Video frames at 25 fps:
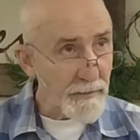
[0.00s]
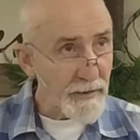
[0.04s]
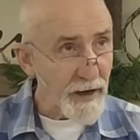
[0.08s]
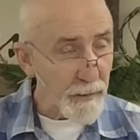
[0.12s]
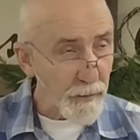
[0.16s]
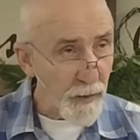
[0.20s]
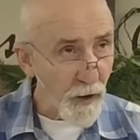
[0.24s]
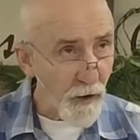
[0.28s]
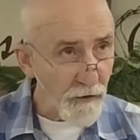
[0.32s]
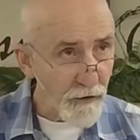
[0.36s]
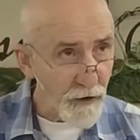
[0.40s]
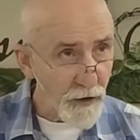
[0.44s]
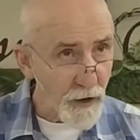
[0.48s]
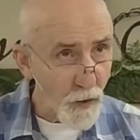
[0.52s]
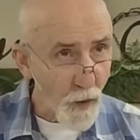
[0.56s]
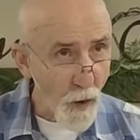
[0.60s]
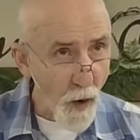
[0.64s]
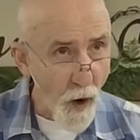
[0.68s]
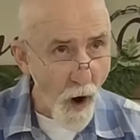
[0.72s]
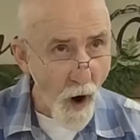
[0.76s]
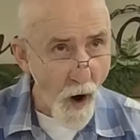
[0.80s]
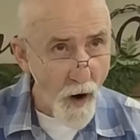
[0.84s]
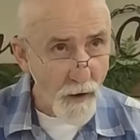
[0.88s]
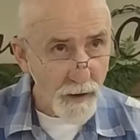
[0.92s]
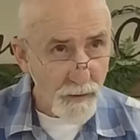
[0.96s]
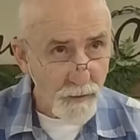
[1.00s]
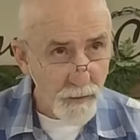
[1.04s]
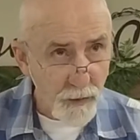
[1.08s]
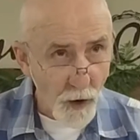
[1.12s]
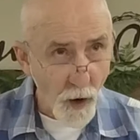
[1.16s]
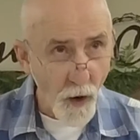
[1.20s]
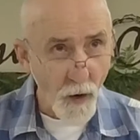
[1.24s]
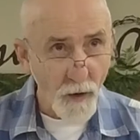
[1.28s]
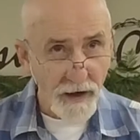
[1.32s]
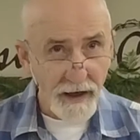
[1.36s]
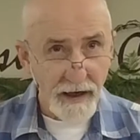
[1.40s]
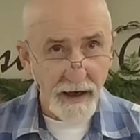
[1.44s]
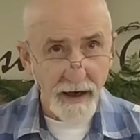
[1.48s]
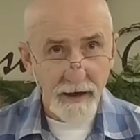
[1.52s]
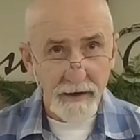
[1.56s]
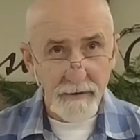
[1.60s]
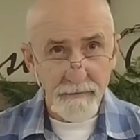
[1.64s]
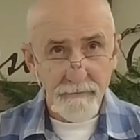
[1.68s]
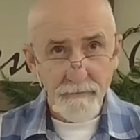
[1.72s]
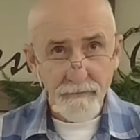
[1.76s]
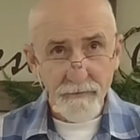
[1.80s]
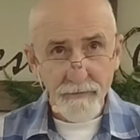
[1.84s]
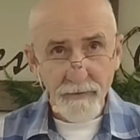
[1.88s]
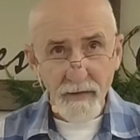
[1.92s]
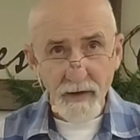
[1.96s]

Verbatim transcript: up over the wall and broke in